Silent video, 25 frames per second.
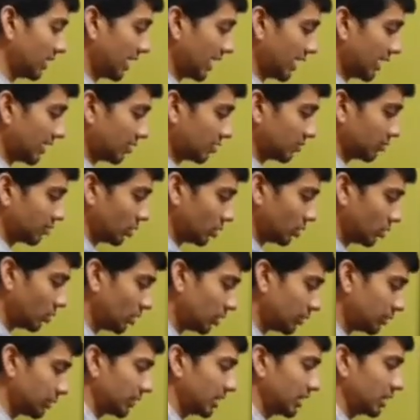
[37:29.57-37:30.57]
we have
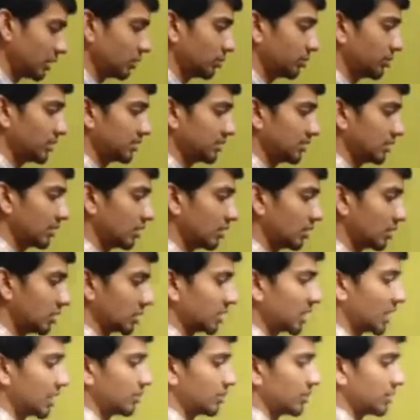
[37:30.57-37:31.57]
mu of e to be 0
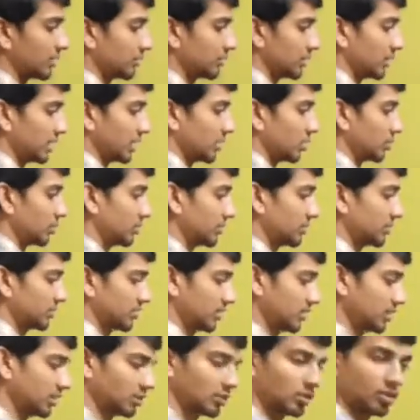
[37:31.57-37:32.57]
and gamma of e to be
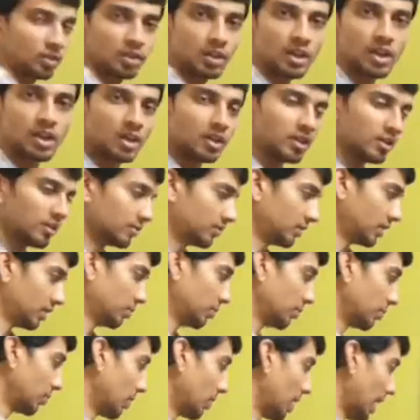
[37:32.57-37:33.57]
0,
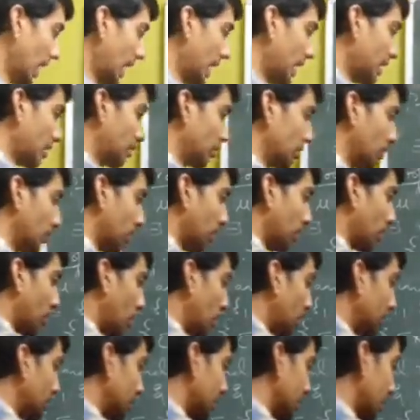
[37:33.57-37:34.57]
we have
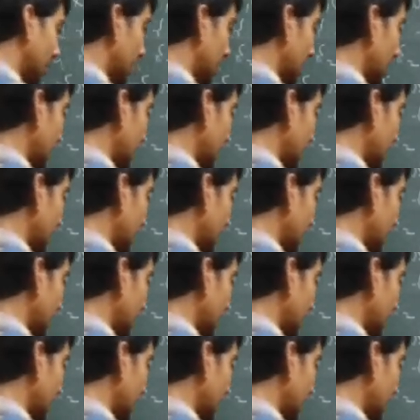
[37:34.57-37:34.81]
both